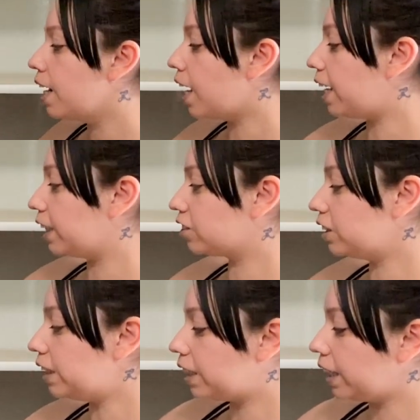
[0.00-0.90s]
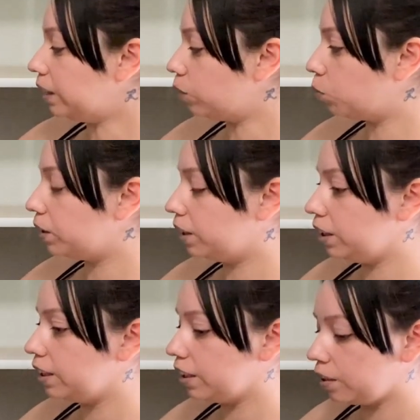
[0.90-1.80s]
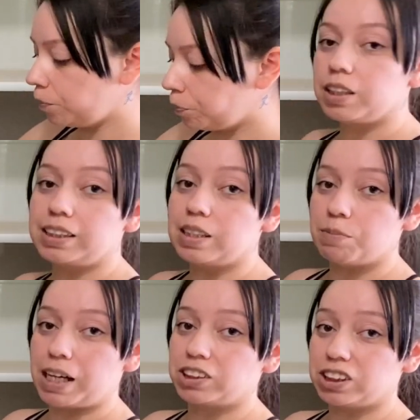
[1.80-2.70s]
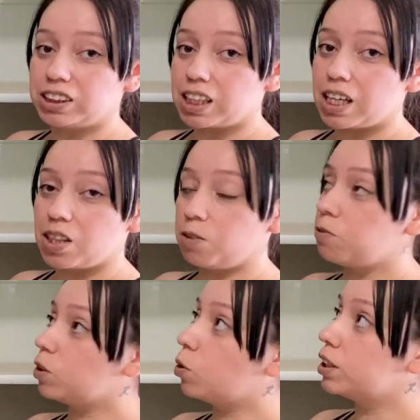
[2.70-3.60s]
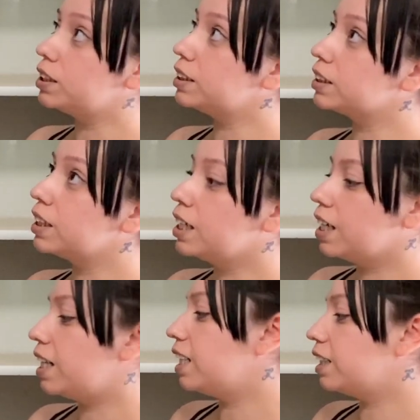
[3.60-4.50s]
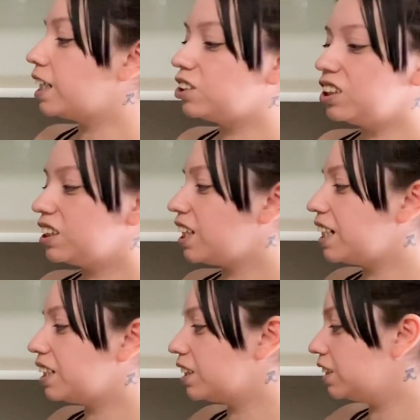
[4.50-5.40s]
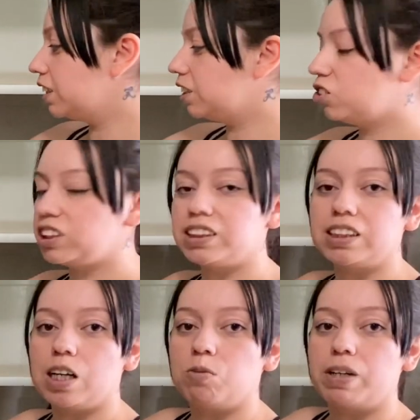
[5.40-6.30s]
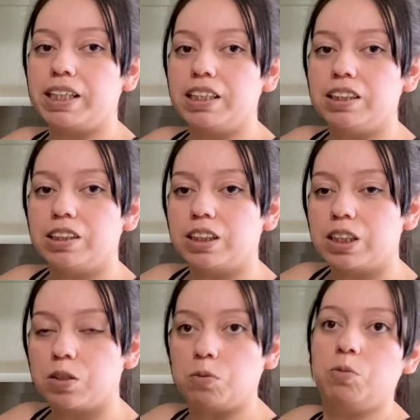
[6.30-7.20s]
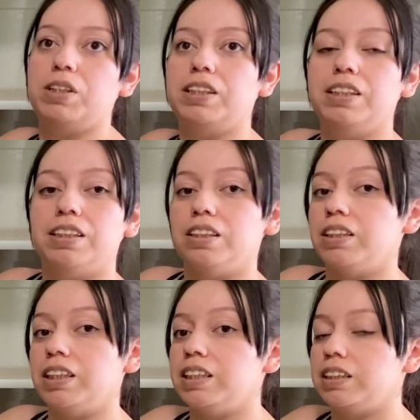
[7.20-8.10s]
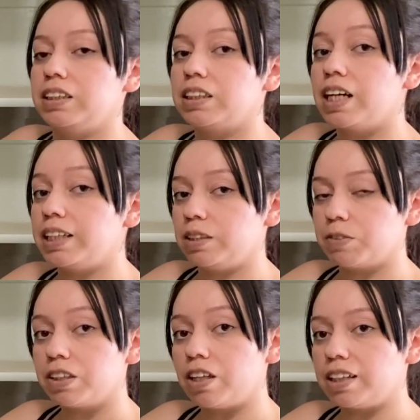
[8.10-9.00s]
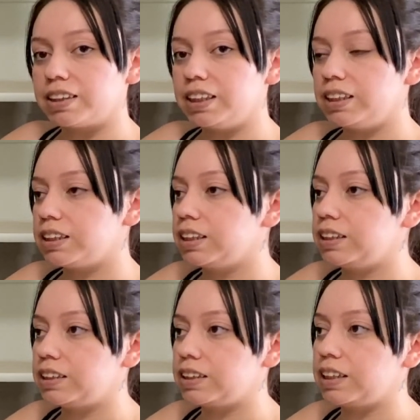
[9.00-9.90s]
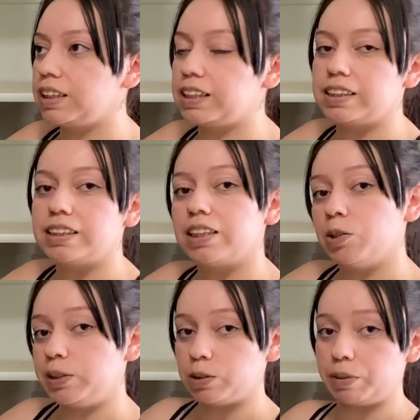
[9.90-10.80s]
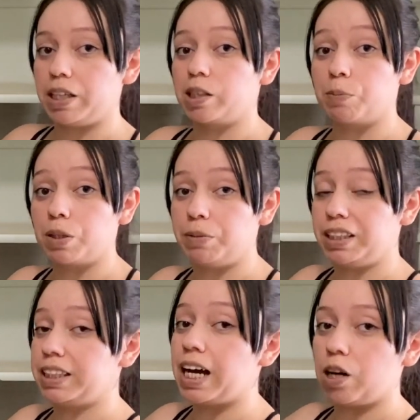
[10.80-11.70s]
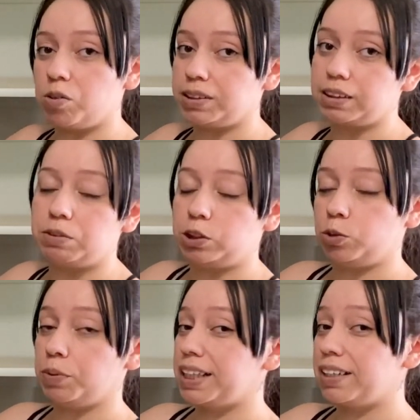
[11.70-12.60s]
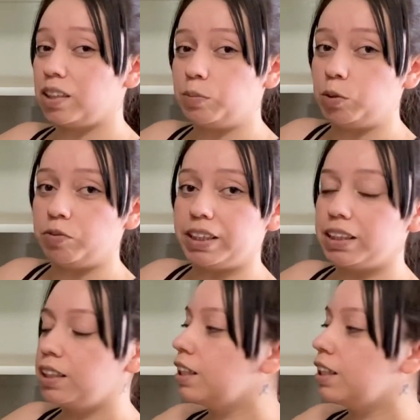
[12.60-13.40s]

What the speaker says: I actually like the wood look because it matches the floors, and I just liked just a regular wood looking kind of closet, since this isn't going to be our permanent house and we do plan on moving.